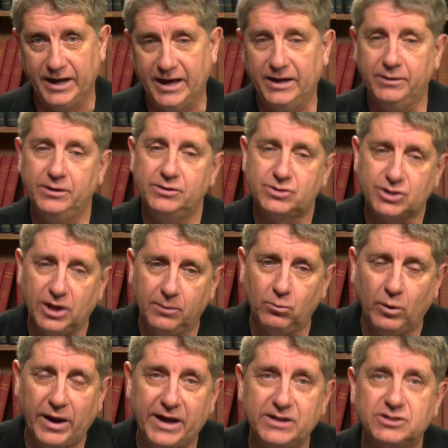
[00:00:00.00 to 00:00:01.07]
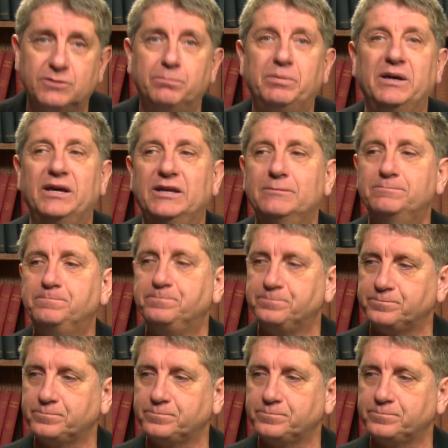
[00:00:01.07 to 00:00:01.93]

And in some ways been